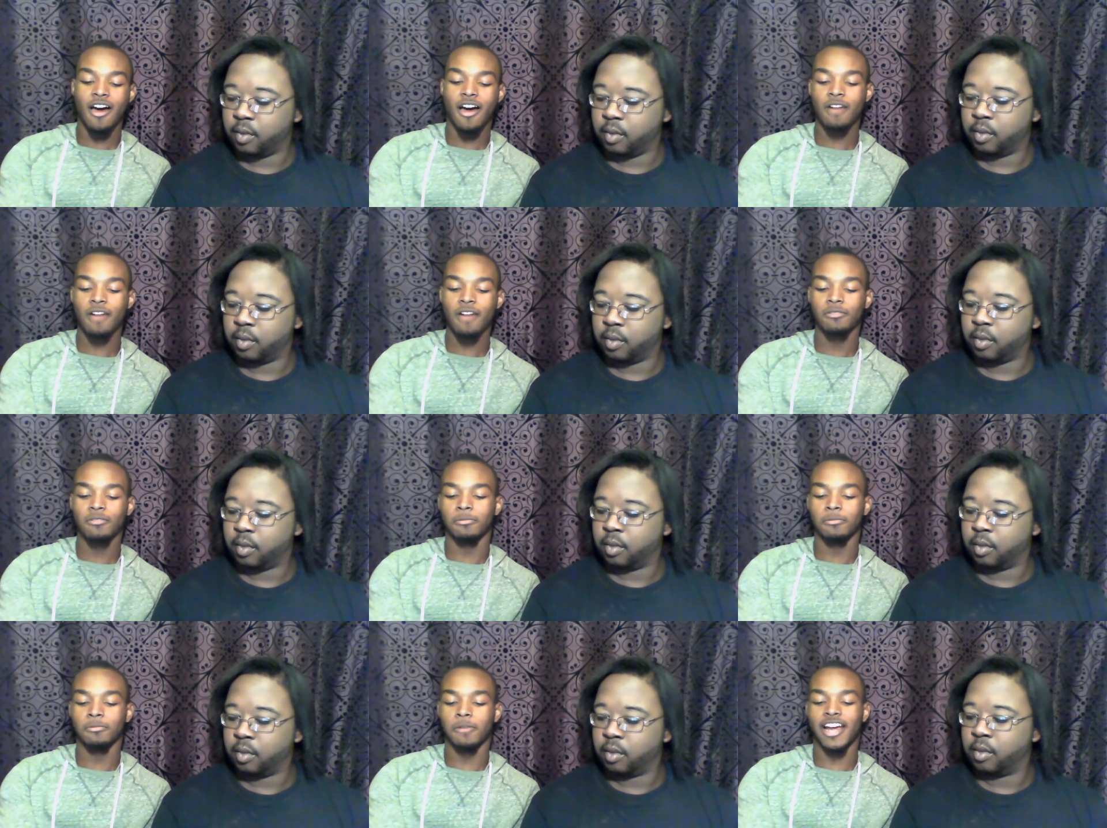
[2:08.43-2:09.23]
Speaker 1: All
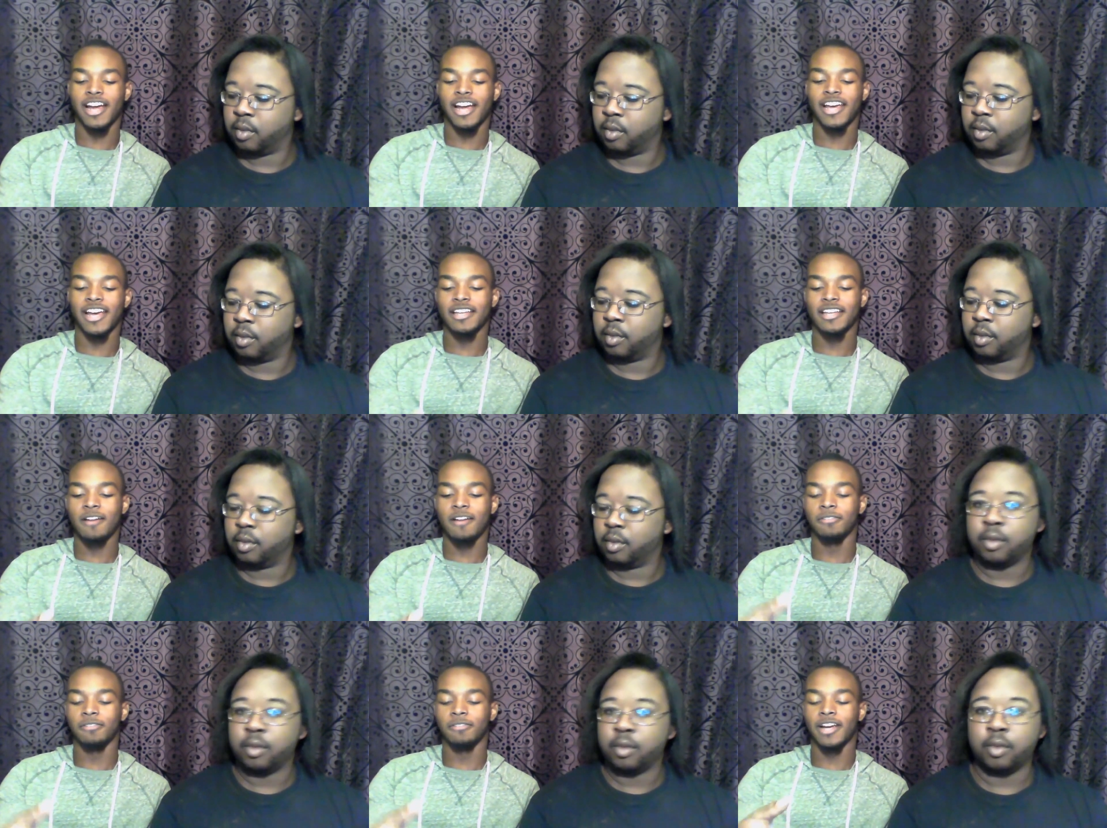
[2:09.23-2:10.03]
right.
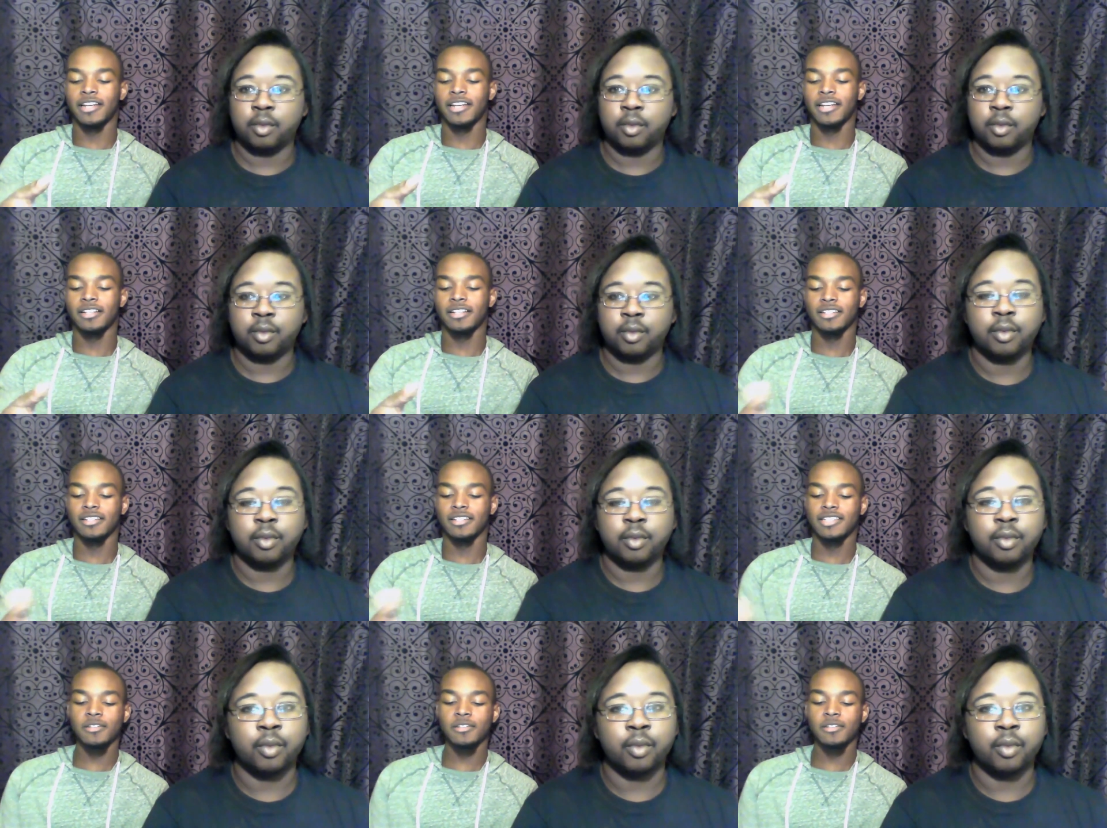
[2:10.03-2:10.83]

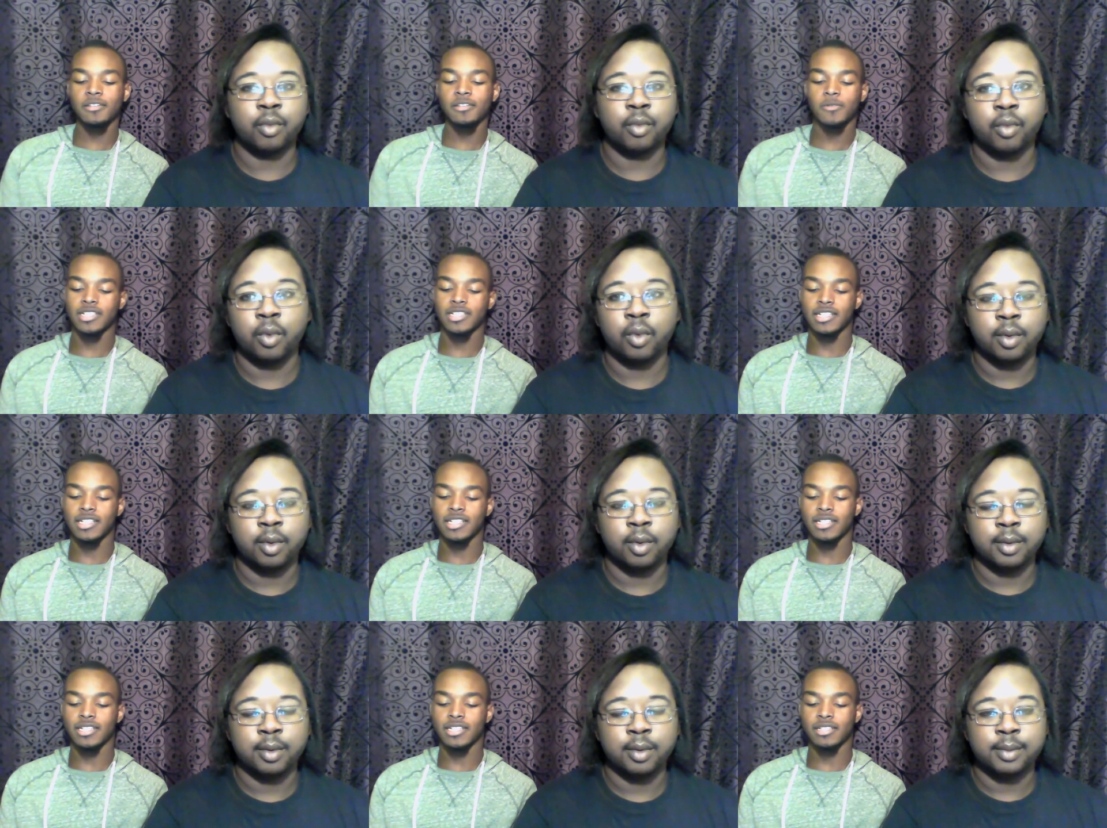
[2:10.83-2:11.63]
Second question
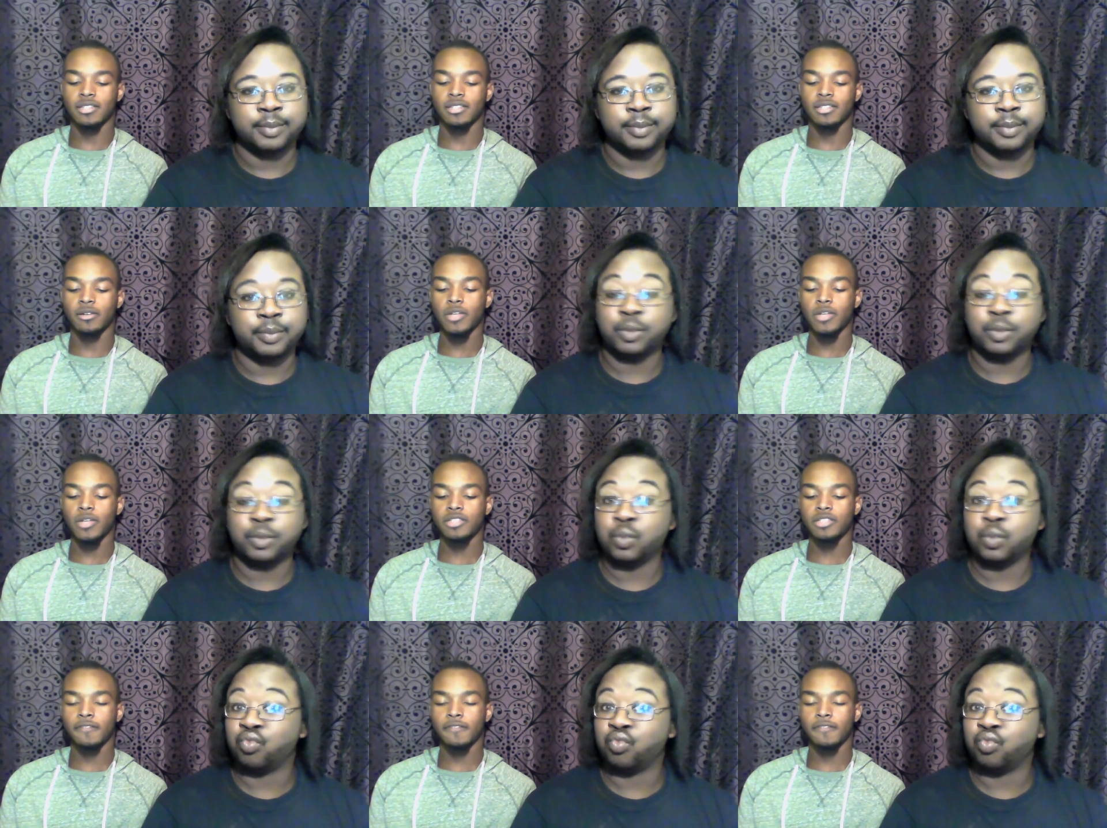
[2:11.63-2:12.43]
is,
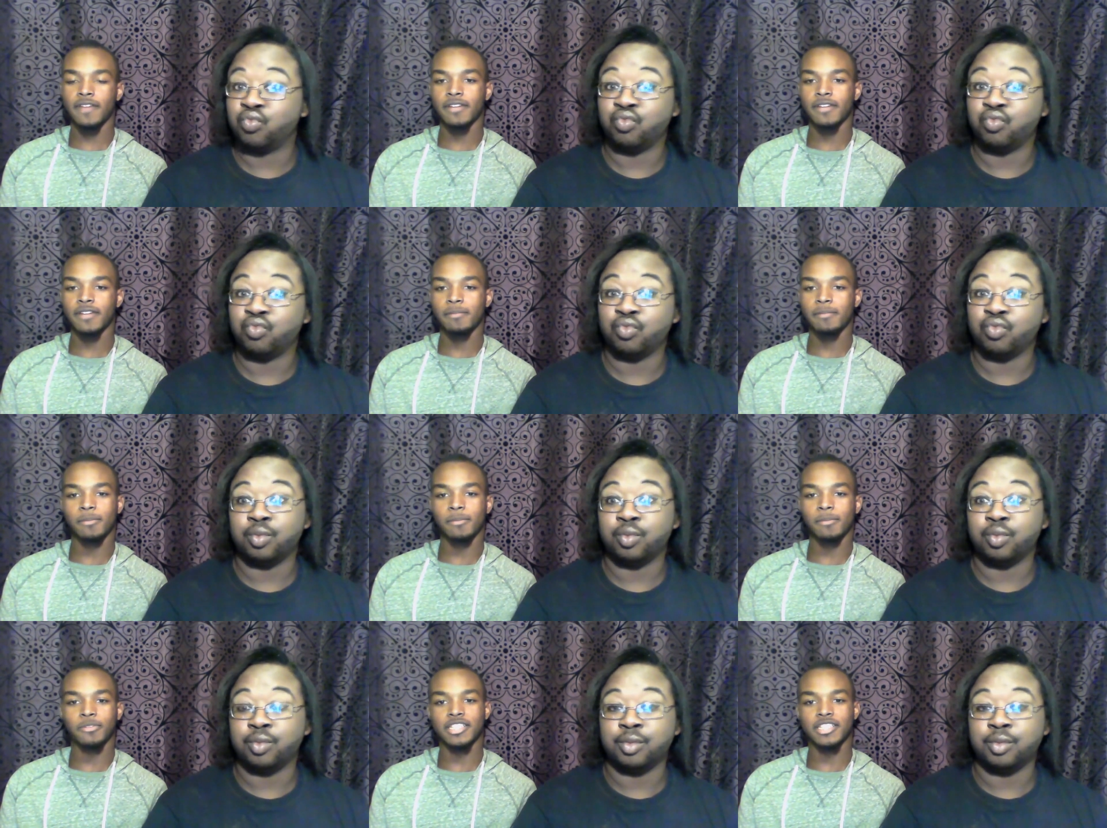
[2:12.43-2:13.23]
what's your favorite
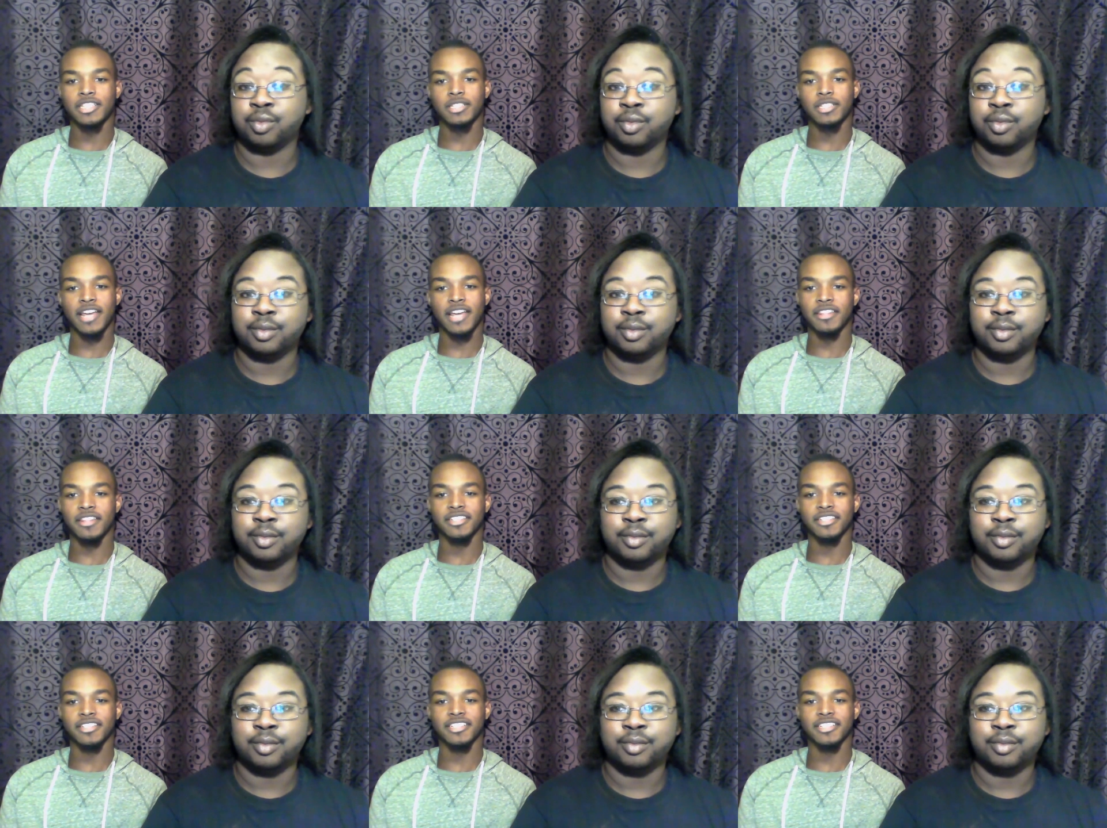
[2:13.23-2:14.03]
memory
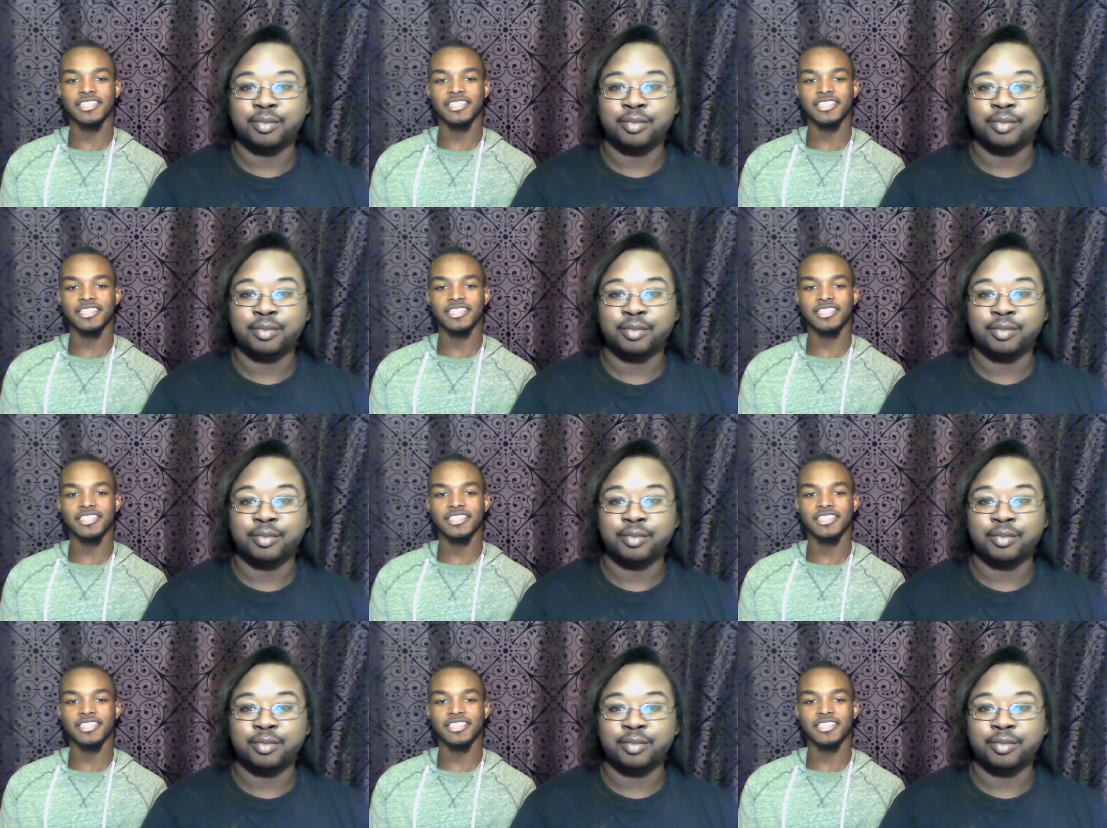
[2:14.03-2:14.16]
together?